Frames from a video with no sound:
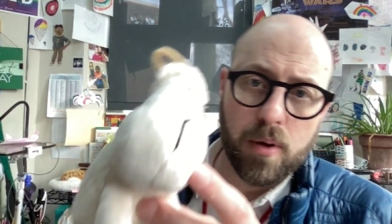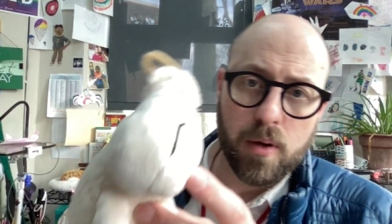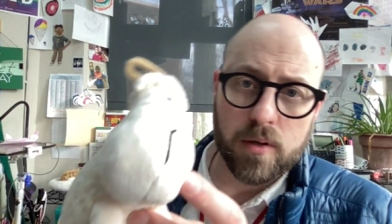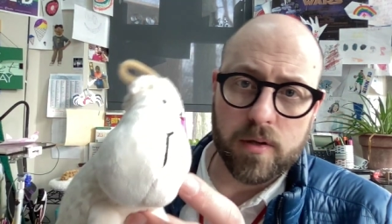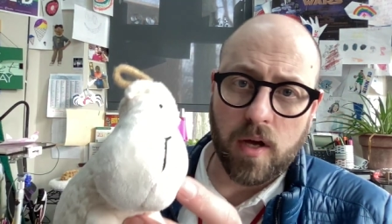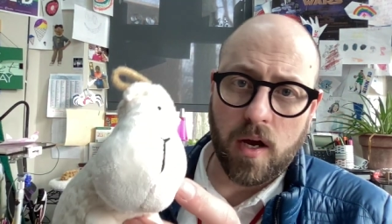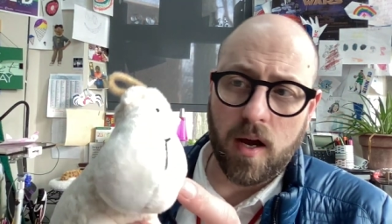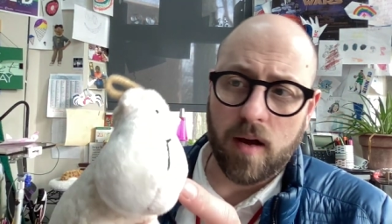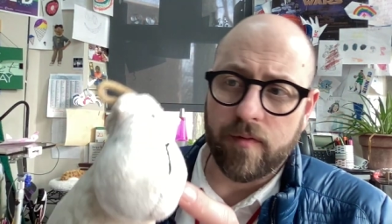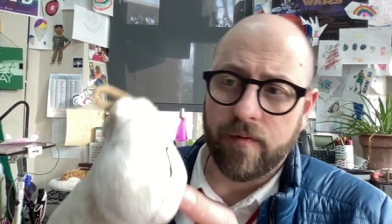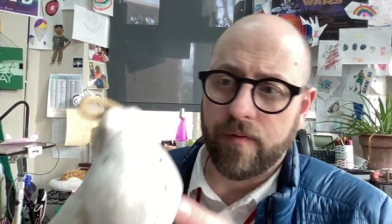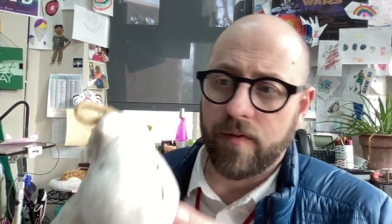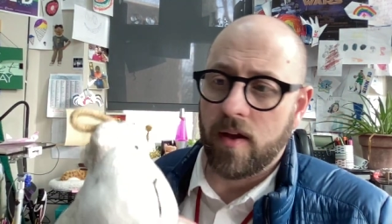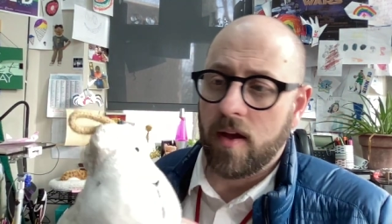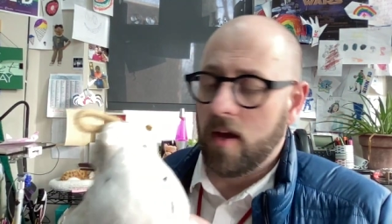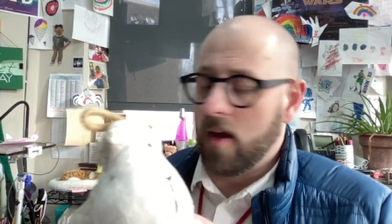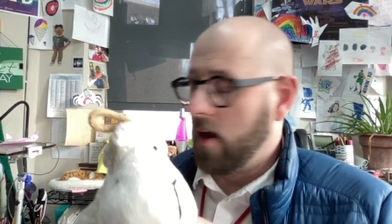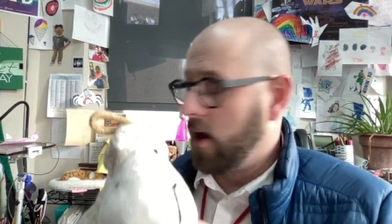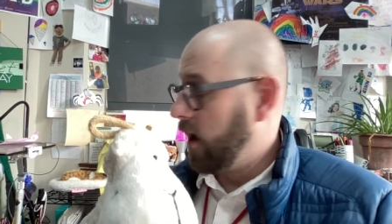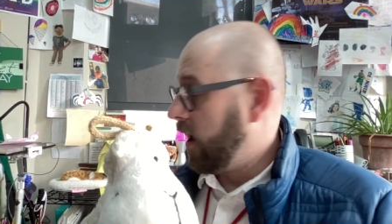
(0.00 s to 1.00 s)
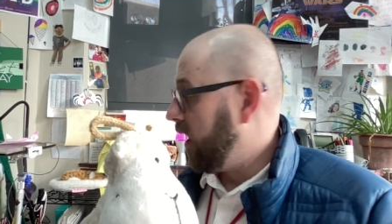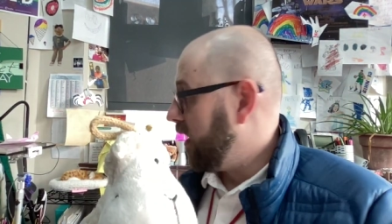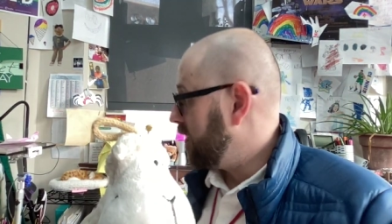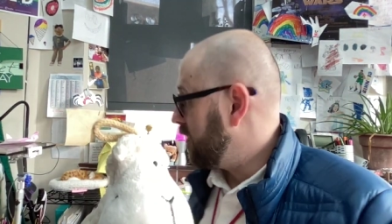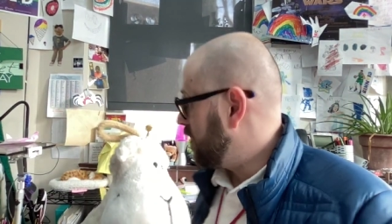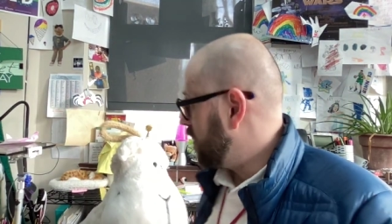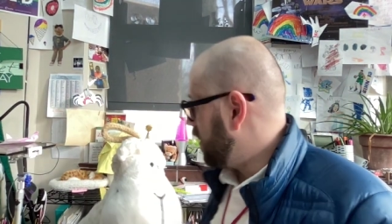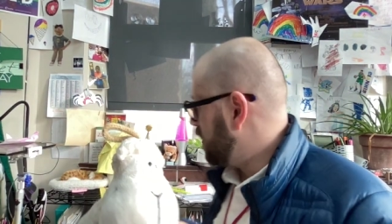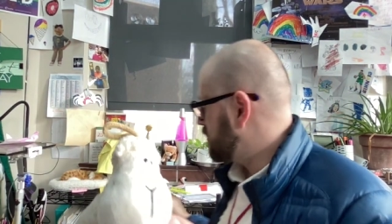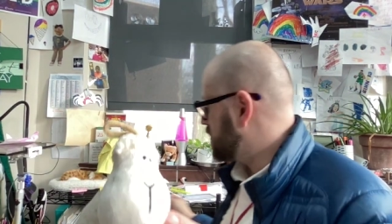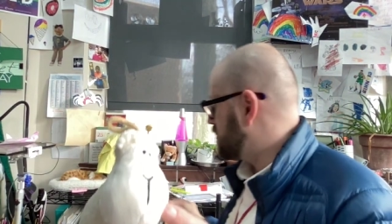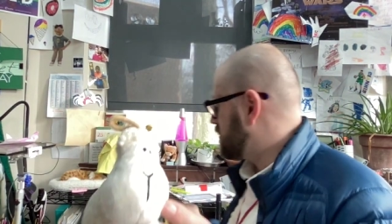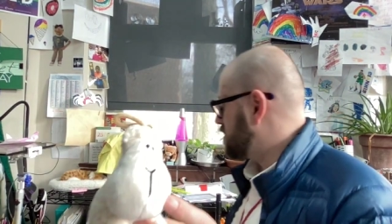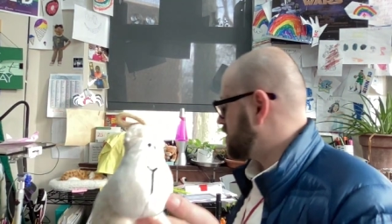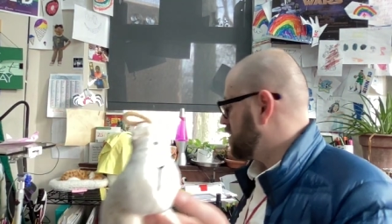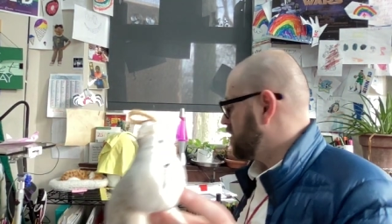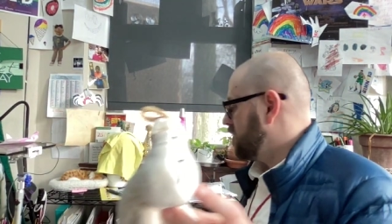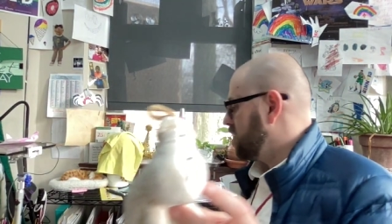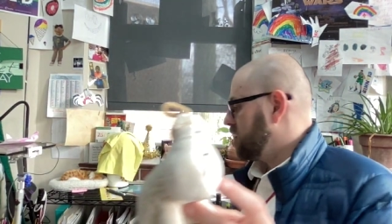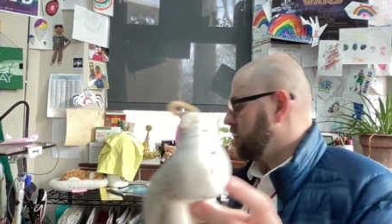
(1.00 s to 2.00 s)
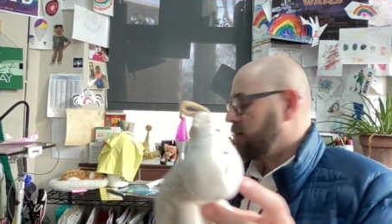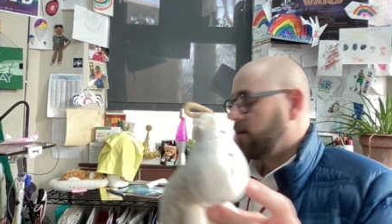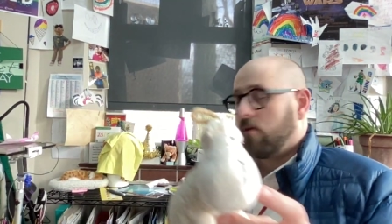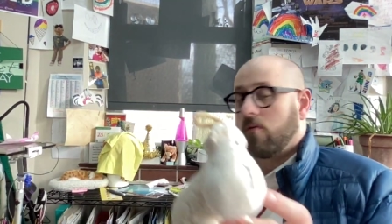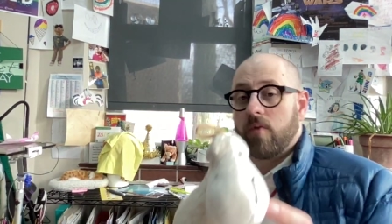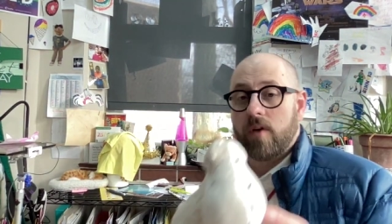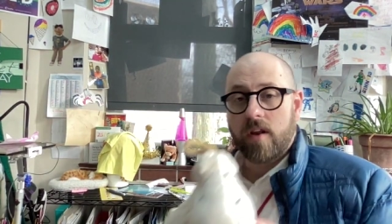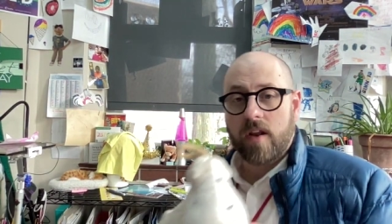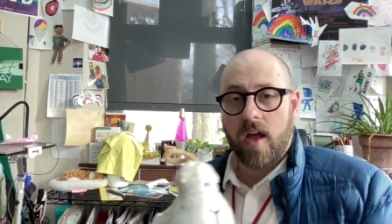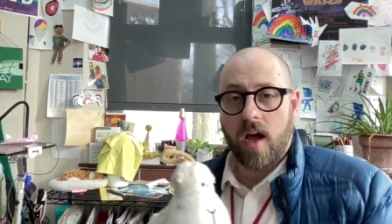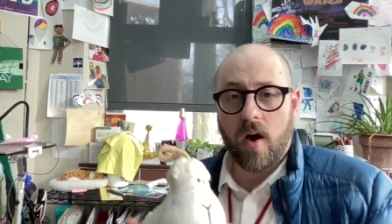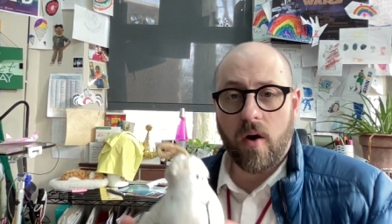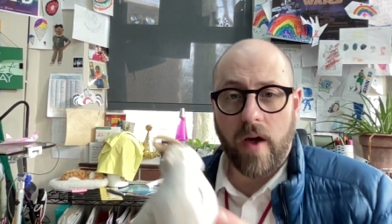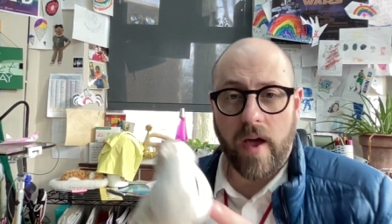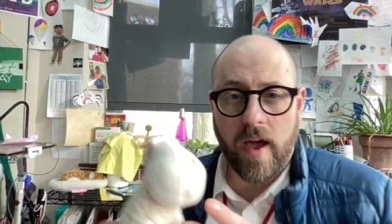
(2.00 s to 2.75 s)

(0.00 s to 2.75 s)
pulled off. And thus, we now